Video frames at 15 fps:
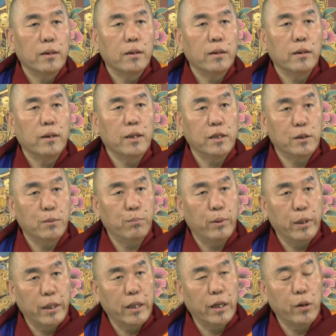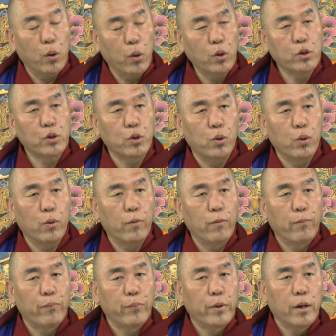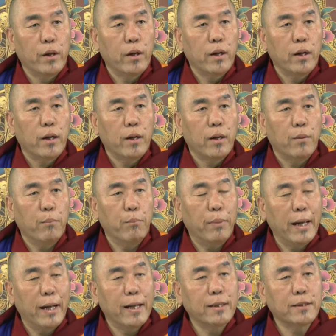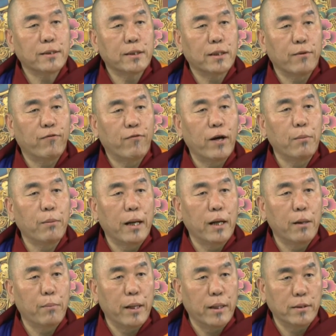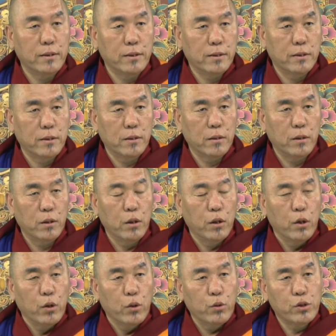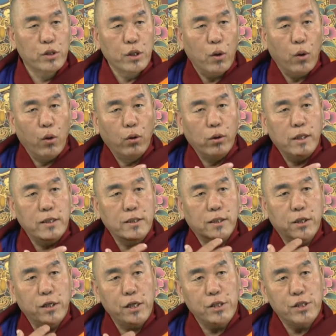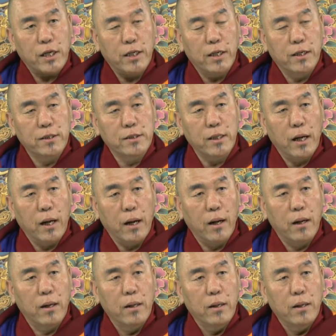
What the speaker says: This breathing also balance the 5 elements. You see, all these 3 channels are